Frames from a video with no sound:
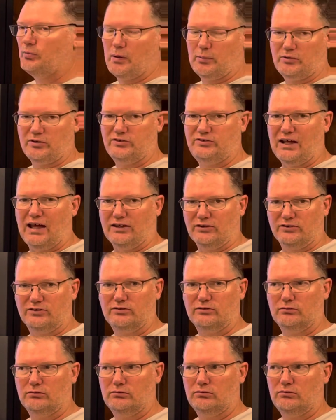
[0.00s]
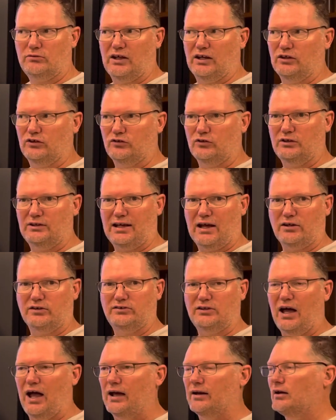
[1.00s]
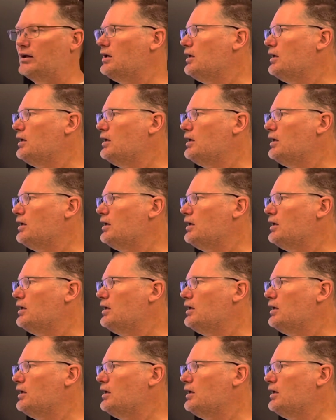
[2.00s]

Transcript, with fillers: able to sense things on the outside.